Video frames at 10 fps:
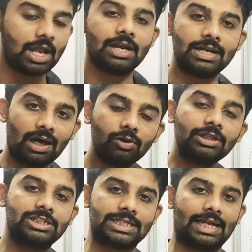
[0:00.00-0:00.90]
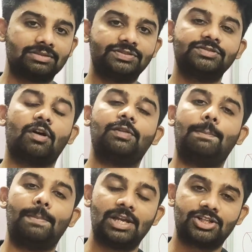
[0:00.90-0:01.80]
now the chances of the
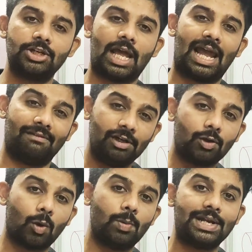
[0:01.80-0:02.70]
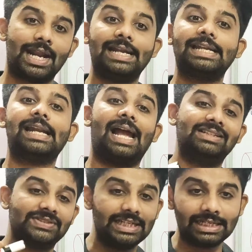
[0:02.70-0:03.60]
patient having COVID-19
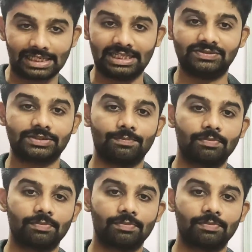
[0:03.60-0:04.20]
has increased.